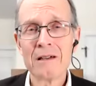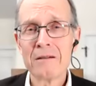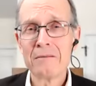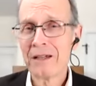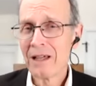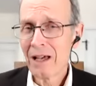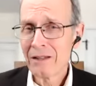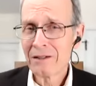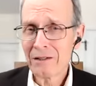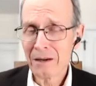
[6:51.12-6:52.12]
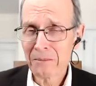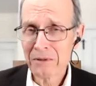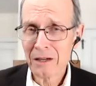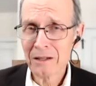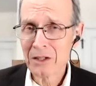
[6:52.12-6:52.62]
But He answers our
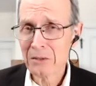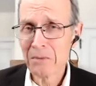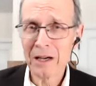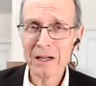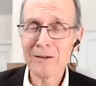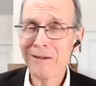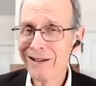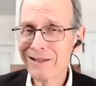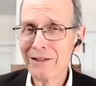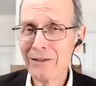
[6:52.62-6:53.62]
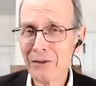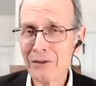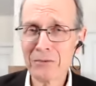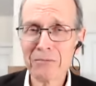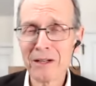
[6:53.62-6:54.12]
prayers by causing
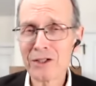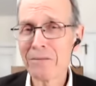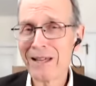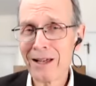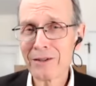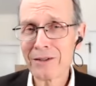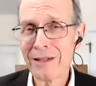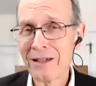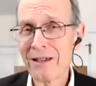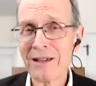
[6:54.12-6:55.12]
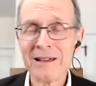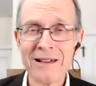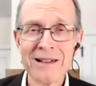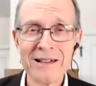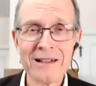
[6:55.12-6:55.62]
those prayers to be answered in a
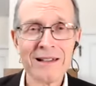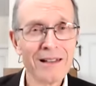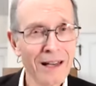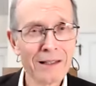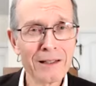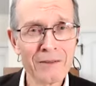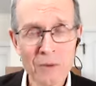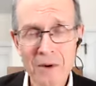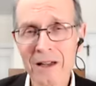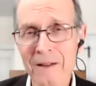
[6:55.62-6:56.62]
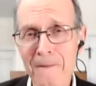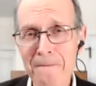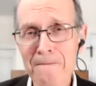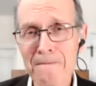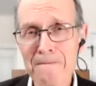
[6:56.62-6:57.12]
negative way.
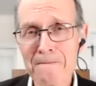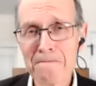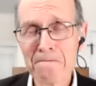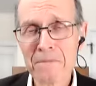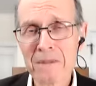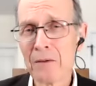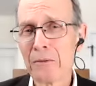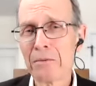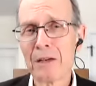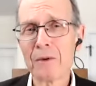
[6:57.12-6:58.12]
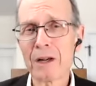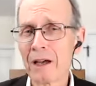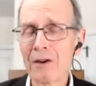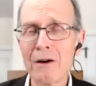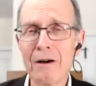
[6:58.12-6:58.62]
They were praying what I
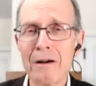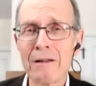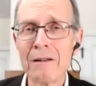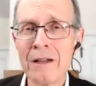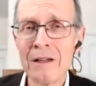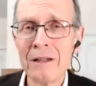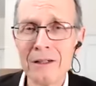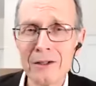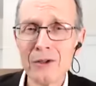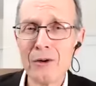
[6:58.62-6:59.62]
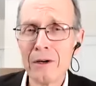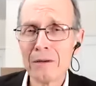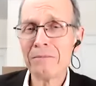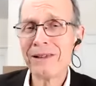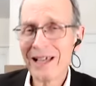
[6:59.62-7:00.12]
call
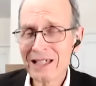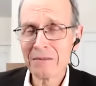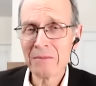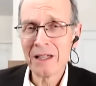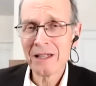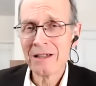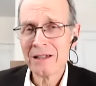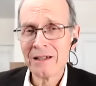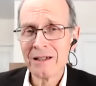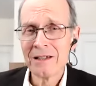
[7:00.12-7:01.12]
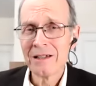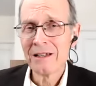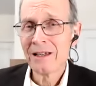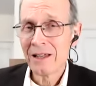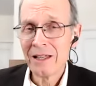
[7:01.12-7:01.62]
Lord, bless me
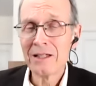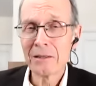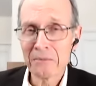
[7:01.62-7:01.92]
in Egypt